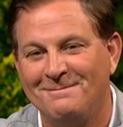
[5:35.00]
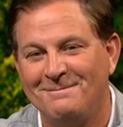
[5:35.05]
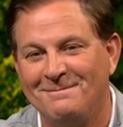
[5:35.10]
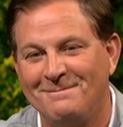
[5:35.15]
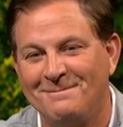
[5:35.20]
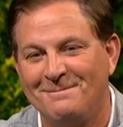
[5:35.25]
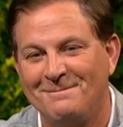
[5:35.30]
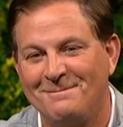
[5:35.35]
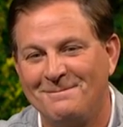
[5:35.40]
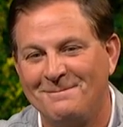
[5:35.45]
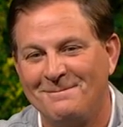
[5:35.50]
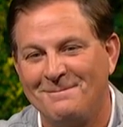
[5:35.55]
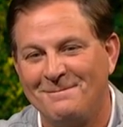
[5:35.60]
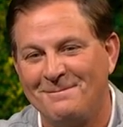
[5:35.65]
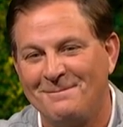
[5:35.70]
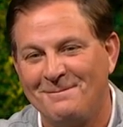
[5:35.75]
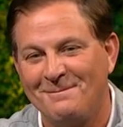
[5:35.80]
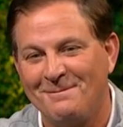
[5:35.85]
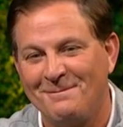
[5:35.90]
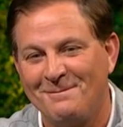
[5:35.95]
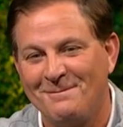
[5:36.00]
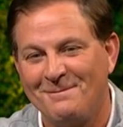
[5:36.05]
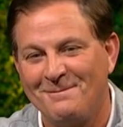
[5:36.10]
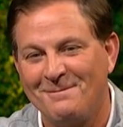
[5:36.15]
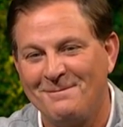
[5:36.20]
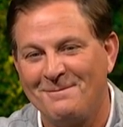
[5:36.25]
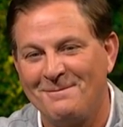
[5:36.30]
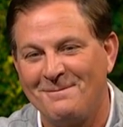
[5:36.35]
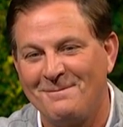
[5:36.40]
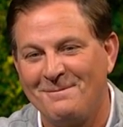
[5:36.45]

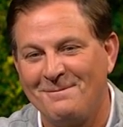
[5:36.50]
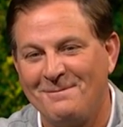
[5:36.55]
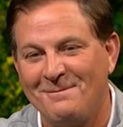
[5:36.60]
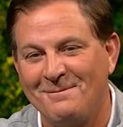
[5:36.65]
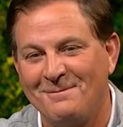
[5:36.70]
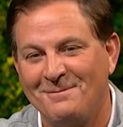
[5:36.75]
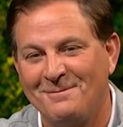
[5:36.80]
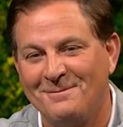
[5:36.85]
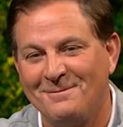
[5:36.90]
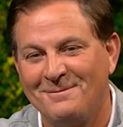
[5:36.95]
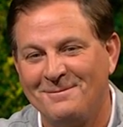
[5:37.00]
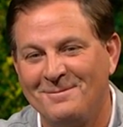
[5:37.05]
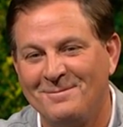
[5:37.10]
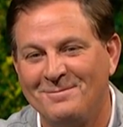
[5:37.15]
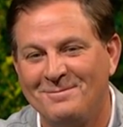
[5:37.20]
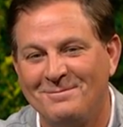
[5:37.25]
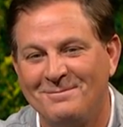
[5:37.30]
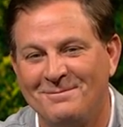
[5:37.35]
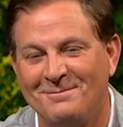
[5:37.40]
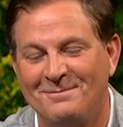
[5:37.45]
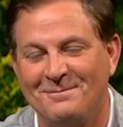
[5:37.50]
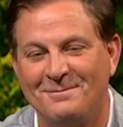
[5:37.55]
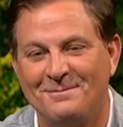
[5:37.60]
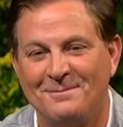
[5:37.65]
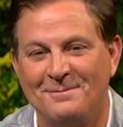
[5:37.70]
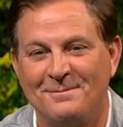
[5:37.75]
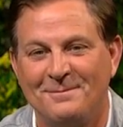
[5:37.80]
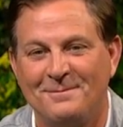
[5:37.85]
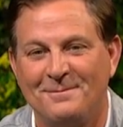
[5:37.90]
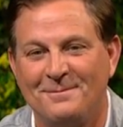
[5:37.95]

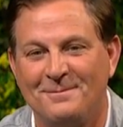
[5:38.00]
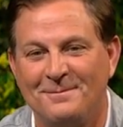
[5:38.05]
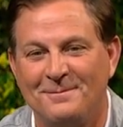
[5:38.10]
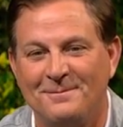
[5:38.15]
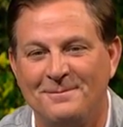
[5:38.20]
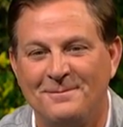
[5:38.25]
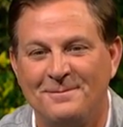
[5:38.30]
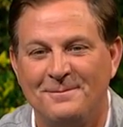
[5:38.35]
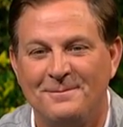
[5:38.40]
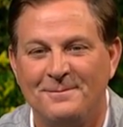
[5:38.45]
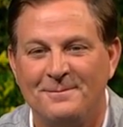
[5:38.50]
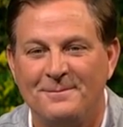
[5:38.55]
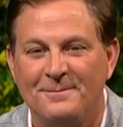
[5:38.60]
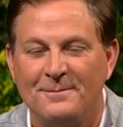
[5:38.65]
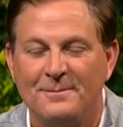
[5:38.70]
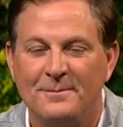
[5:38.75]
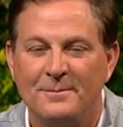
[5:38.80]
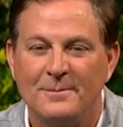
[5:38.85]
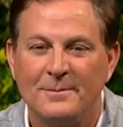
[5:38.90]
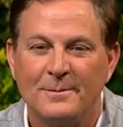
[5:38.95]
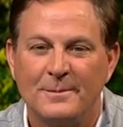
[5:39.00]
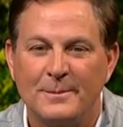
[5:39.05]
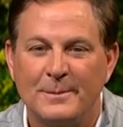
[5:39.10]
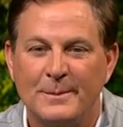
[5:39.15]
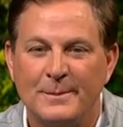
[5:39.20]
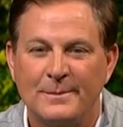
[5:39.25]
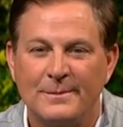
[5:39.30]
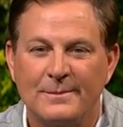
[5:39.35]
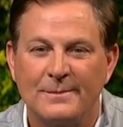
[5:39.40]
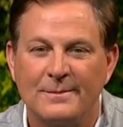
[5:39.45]

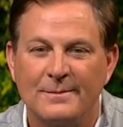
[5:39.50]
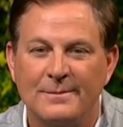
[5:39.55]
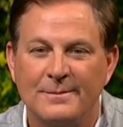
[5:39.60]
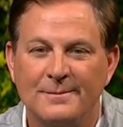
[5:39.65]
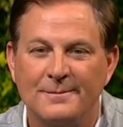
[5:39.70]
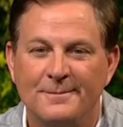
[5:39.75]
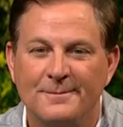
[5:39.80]
The person shown says nothing.